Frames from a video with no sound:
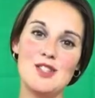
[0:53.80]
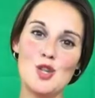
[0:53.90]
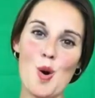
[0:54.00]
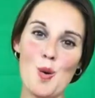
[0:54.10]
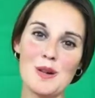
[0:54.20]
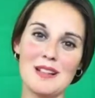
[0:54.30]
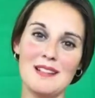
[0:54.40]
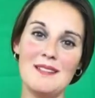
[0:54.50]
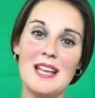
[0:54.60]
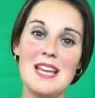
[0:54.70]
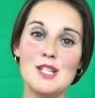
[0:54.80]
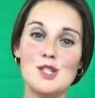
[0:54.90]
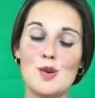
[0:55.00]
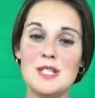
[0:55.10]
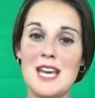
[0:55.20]
total.
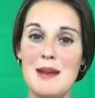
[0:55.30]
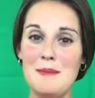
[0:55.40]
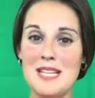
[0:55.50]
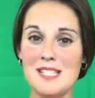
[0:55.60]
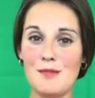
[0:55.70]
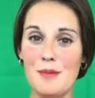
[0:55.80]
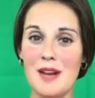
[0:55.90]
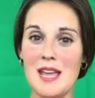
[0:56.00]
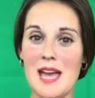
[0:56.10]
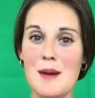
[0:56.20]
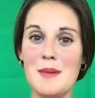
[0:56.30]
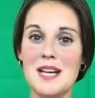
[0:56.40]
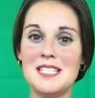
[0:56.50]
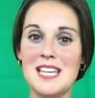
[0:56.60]
So 10 minutes of pranayama,